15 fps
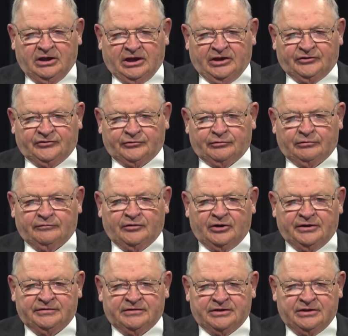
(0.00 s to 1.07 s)
I serve
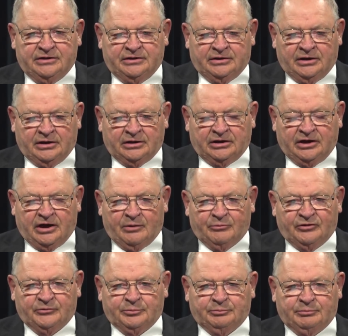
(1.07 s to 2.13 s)
on the uh,
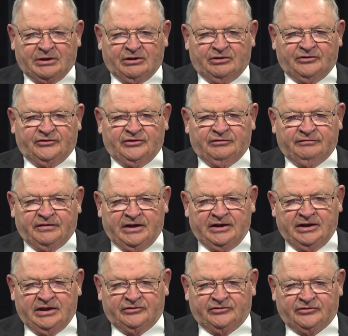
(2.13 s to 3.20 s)
Commerce Policy and
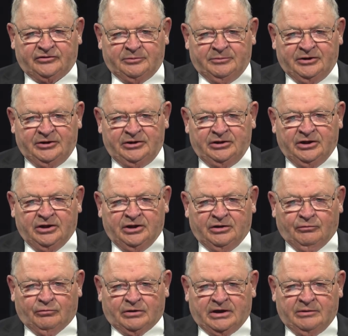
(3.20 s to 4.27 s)
Finance Committee,
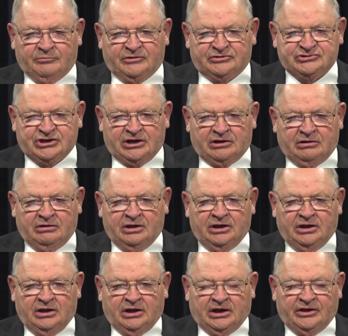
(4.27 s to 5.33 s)
where I am the chair.
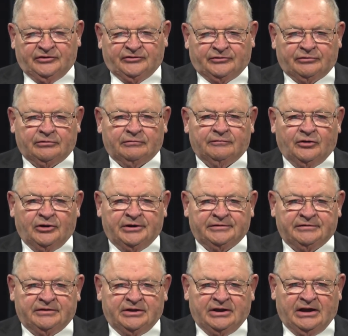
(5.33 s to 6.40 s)
I serve
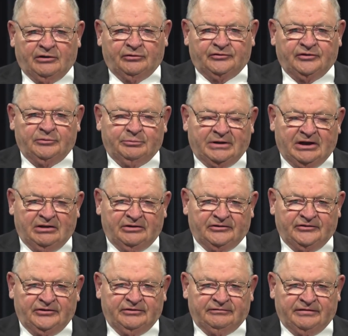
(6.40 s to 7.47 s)
on the Housing
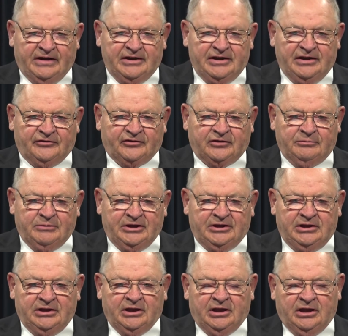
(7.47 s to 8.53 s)
Policy and Finance
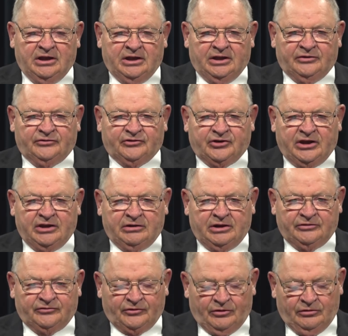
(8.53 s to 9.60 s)
Committee, and, cha-
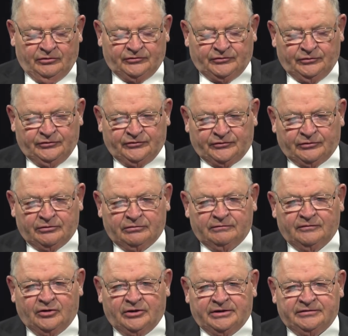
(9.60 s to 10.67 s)
and also
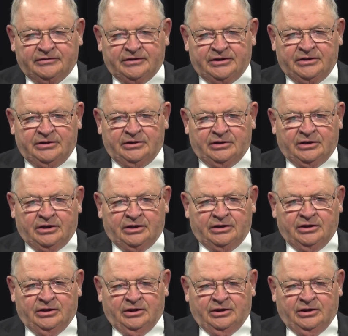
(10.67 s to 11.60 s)
serve on the uh,